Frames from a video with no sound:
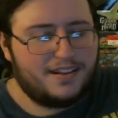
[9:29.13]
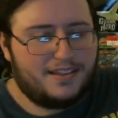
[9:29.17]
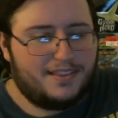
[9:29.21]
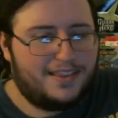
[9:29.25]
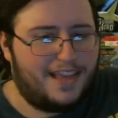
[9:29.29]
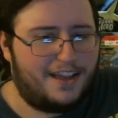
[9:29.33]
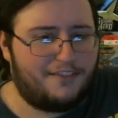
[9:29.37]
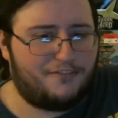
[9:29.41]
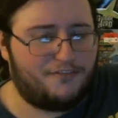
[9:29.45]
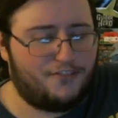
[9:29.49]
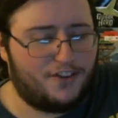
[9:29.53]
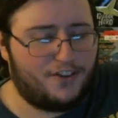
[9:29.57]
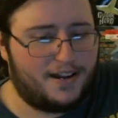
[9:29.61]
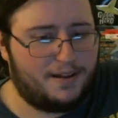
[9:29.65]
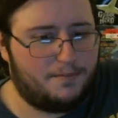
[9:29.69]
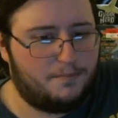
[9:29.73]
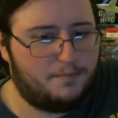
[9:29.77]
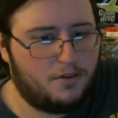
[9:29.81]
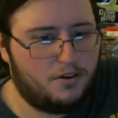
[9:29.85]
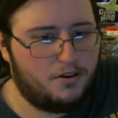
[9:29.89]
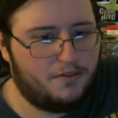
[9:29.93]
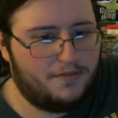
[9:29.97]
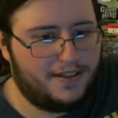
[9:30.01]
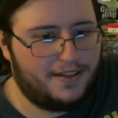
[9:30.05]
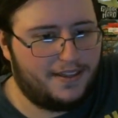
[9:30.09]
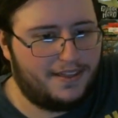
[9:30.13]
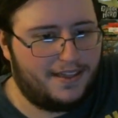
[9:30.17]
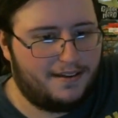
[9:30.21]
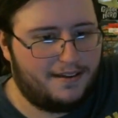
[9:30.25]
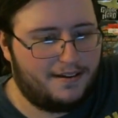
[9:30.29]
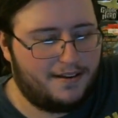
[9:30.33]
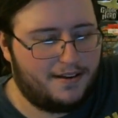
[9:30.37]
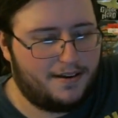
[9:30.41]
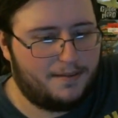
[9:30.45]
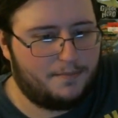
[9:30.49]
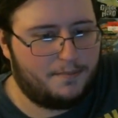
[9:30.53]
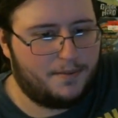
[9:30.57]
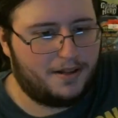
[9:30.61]
That freaking movie
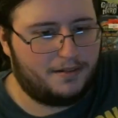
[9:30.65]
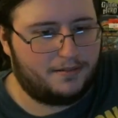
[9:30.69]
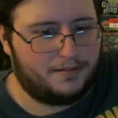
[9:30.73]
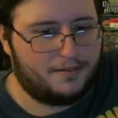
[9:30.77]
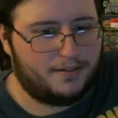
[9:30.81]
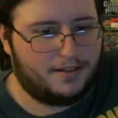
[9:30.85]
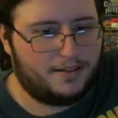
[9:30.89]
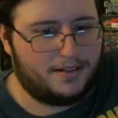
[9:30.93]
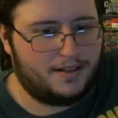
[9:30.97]
that about the